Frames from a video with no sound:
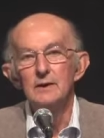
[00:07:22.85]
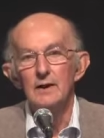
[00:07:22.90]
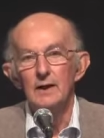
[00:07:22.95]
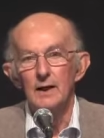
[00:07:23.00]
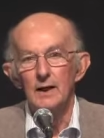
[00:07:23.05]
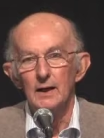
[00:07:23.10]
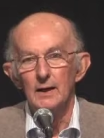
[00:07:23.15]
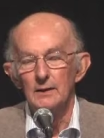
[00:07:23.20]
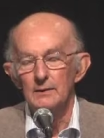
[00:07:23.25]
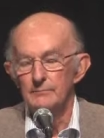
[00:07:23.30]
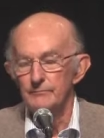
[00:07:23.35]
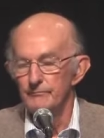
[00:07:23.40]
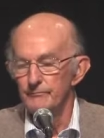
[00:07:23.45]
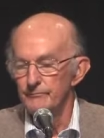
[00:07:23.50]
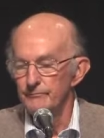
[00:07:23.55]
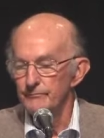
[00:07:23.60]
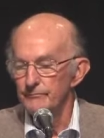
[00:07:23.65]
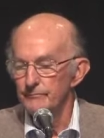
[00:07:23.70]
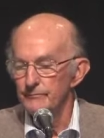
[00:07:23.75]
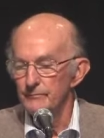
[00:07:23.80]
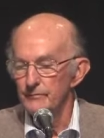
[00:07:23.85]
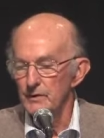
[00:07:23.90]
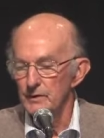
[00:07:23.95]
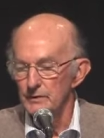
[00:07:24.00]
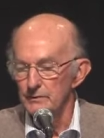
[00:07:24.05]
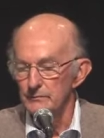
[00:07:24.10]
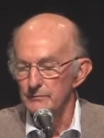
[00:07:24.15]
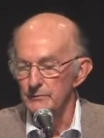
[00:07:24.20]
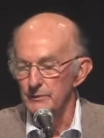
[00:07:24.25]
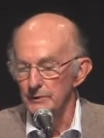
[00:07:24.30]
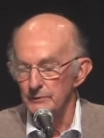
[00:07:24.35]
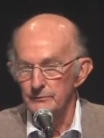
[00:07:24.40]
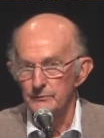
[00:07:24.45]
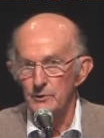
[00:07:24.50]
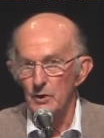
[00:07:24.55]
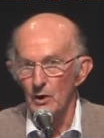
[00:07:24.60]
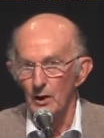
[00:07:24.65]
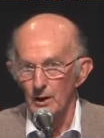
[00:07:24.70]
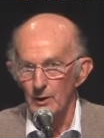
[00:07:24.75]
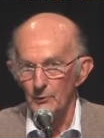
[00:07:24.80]
uh the
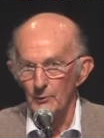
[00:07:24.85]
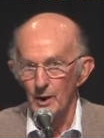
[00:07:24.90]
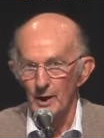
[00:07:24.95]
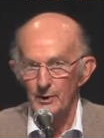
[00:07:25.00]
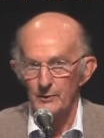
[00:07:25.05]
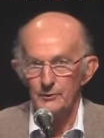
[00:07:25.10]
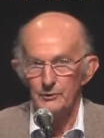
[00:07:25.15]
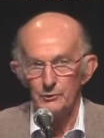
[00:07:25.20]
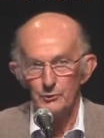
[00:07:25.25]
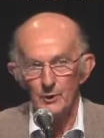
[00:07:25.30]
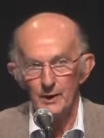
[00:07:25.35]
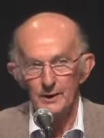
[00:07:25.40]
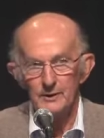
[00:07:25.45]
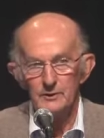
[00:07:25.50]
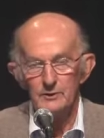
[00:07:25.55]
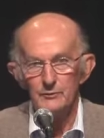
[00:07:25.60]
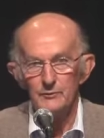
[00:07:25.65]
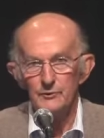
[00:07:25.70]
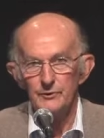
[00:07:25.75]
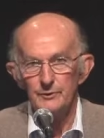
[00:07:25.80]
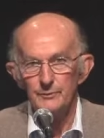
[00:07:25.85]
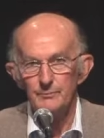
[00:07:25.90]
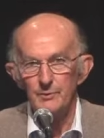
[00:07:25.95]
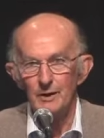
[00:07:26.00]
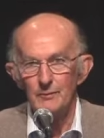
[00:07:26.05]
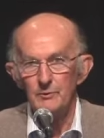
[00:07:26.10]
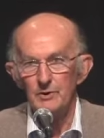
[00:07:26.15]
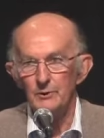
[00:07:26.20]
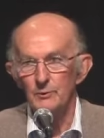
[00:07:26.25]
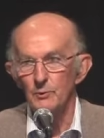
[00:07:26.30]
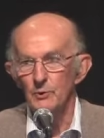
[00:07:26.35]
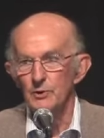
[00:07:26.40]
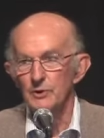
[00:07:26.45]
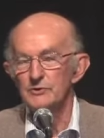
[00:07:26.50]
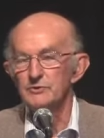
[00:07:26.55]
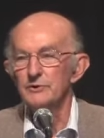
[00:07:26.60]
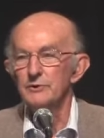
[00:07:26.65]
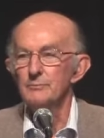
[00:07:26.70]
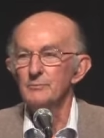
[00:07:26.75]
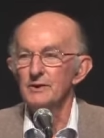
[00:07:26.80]
Colorado director for the Public
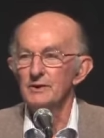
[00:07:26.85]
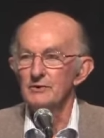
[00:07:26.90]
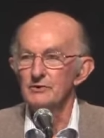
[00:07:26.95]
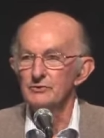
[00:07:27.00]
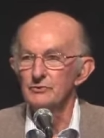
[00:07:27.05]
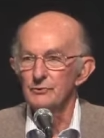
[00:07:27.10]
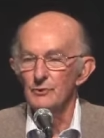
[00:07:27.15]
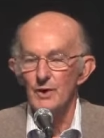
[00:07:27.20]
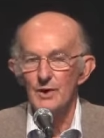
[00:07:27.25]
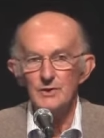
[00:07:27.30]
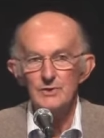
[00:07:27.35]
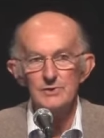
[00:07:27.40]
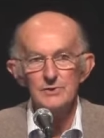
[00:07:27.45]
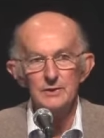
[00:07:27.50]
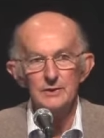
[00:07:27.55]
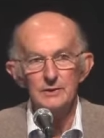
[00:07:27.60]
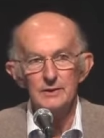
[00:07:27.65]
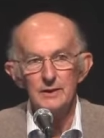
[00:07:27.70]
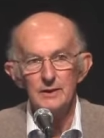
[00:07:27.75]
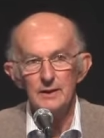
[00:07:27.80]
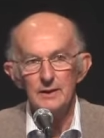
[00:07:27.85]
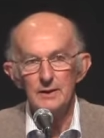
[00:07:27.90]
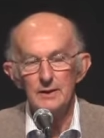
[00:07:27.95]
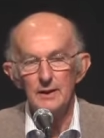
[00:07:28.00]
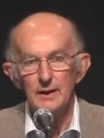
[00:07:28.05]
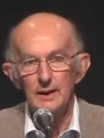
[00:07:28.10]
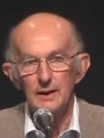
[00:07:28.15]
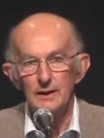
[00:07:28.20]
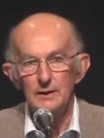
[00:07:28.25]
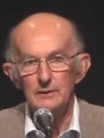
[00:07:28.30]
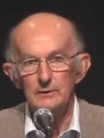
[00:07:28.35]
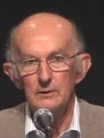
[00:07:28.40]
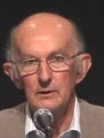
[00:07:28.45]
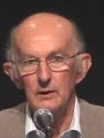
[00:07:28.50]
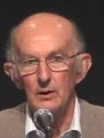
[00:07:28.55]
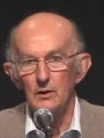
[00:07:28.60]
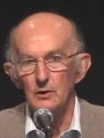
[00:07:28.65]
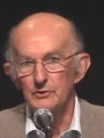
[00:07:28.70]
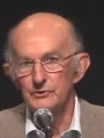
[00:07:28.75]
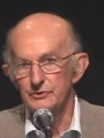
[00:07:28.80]
Works Administration, and he had
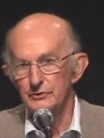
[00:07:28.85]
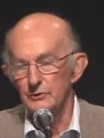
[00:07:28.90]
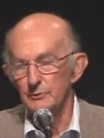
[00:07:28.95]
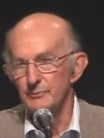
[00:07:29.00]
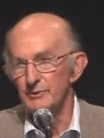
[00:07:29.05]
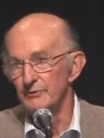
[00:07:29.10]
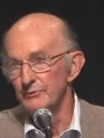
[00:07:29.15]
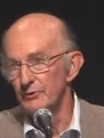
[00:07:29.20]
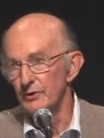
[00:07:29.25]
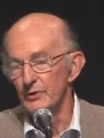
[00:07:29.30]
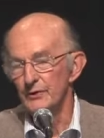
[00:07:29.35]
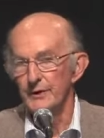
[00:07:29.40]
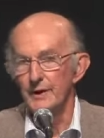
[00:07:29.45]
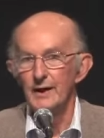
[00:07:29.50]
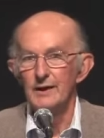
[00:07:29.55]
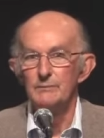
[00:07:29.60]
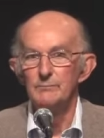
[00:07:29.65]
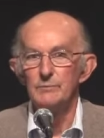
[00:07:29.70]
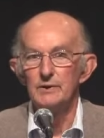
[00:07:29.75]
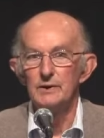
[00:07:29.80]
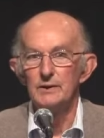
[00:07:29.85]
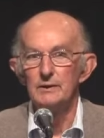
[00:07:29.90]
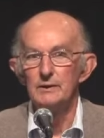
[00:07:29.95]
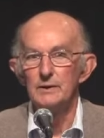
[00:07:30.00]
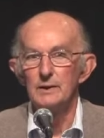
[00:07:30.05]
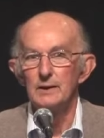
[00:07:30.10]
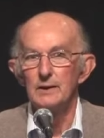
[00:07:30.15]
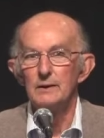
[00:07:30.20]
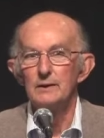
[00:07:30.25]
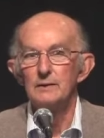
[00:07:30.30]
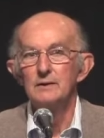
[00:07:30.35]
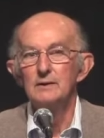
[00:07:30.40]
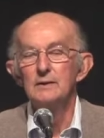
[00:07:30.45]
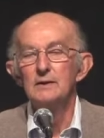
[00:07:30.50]
also before that been uh,